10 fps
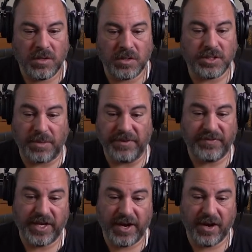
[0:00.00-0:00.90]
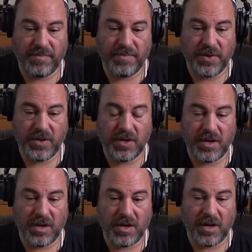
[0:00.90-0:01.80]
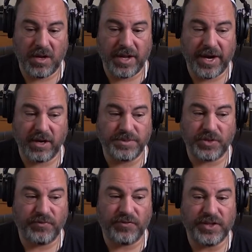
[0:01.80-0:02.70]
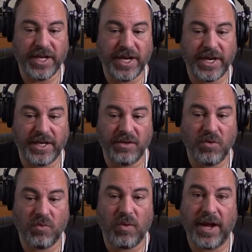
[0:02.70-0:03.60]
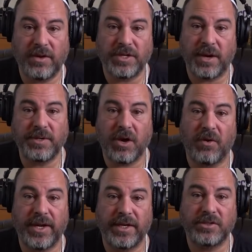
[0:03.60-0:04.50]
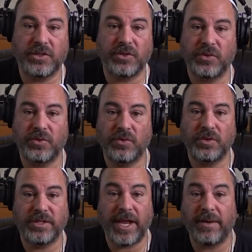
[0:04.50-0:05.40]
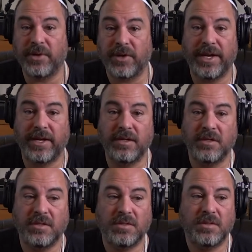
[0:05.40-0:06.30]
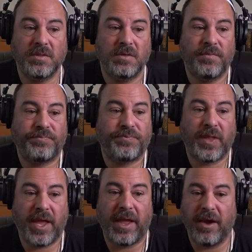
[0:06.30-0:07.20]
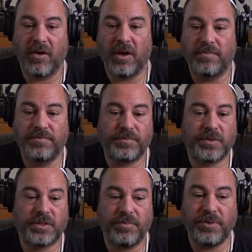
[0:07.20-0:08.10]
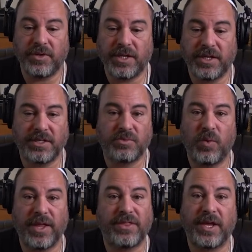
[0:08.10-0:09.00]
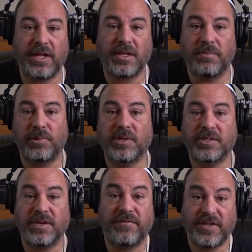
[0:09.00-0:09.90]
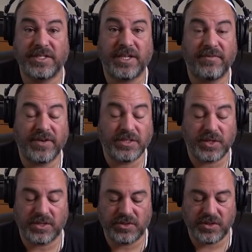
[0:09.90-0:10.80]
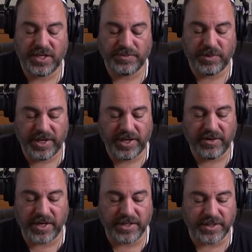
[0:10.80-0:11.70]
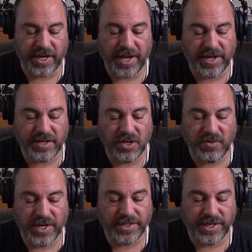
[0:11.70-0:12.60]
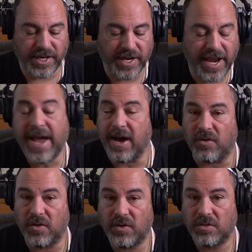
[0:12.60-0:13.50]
some of the Arabs who fled wound up going to neighboring Arab communities within the borders of the state of Israel. So that's pretty interesting. I had no idea. Now,